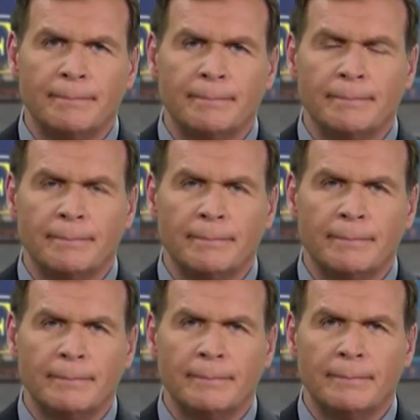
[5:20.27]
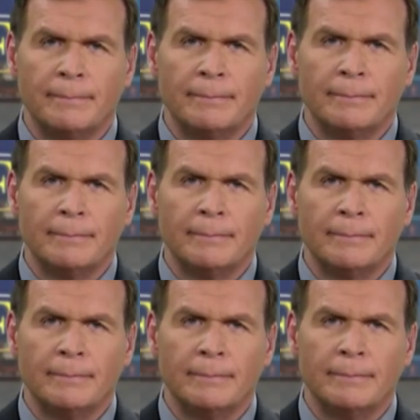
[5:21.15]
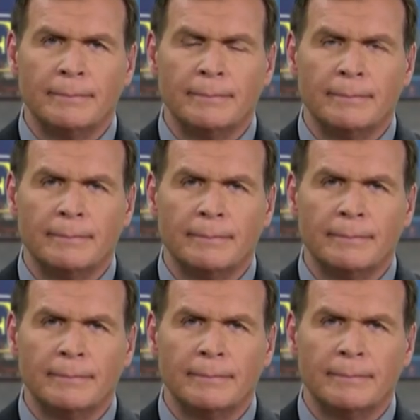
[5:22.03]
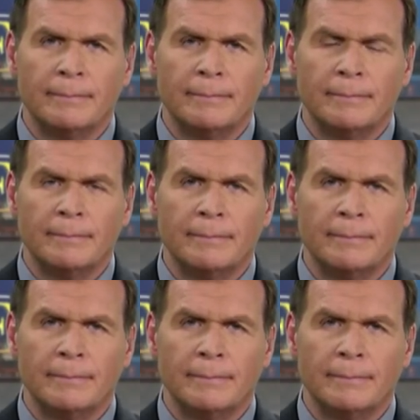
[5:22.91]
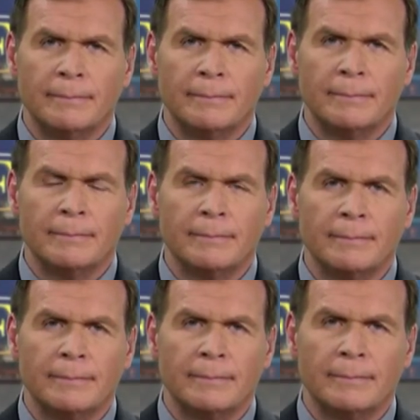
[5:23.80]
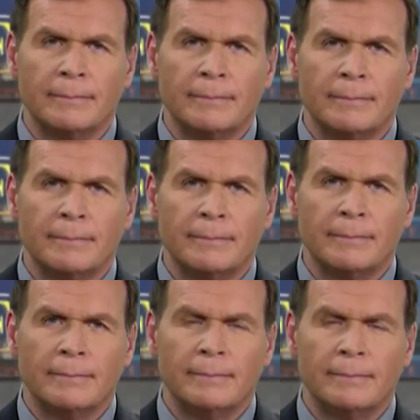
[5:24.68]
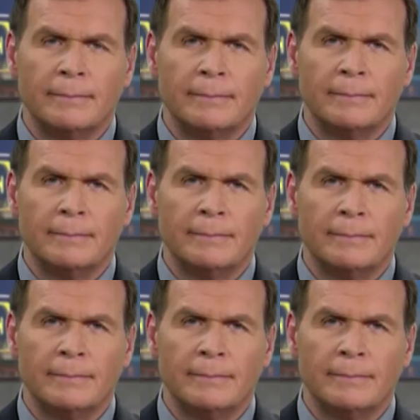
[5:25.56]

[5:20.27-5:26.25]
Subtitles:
The person shown says nothing.